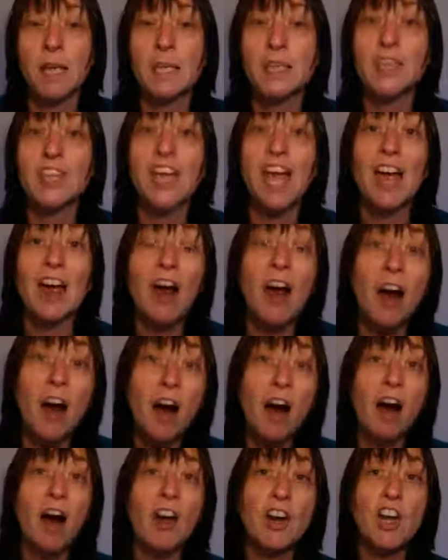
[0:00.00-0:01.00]
There
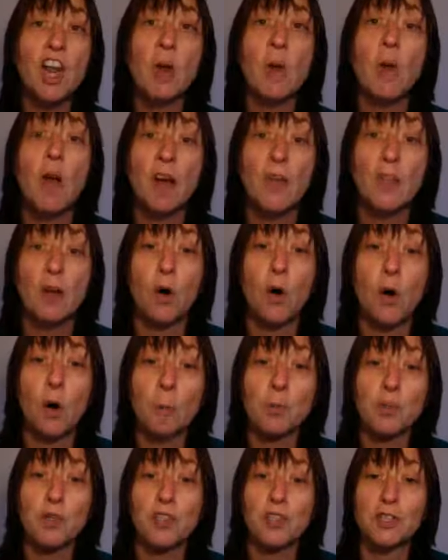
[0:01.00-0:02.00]
are no other
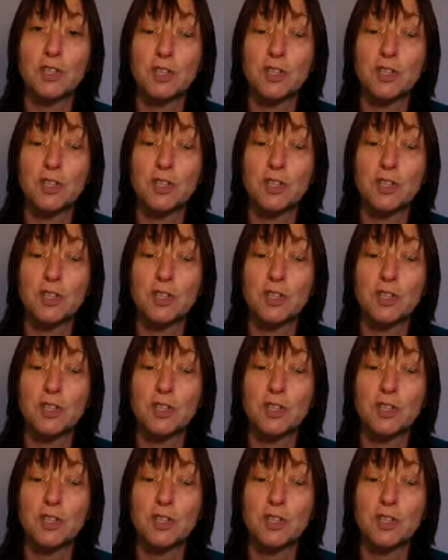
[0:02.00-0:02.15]
options